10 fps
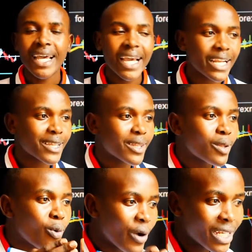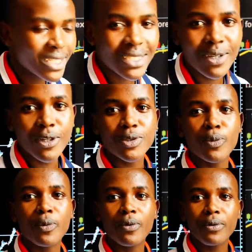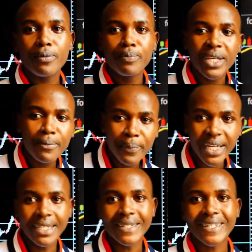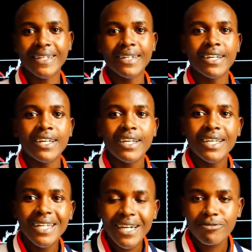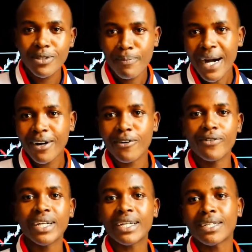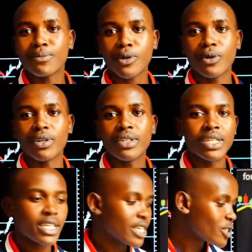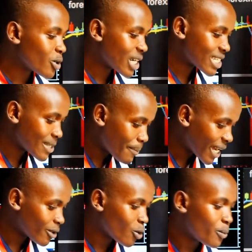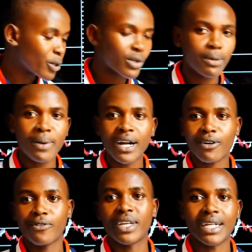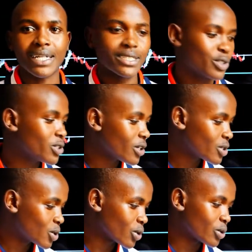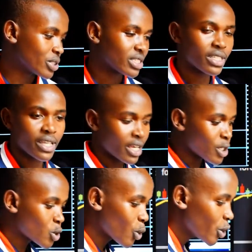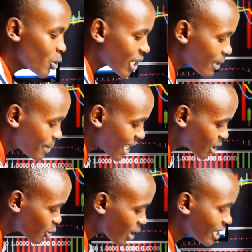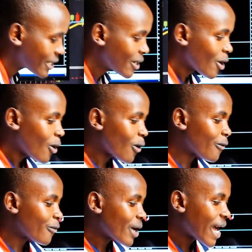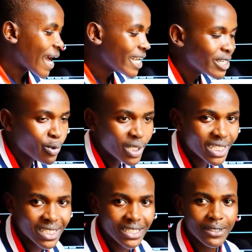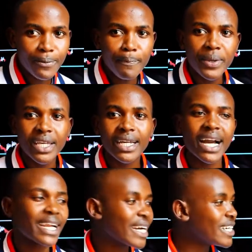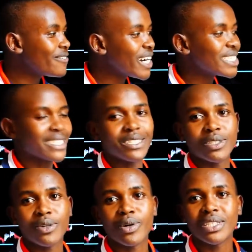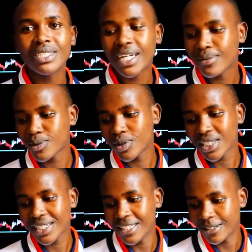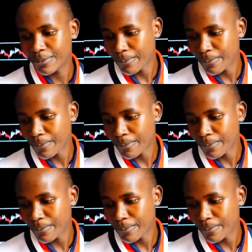and when it got to being paid, he left the Bank of England broke. He is known as the man who broke the Bank of England, George Soros. So you can be assured of high liquidity being an advantage when it comes to trading.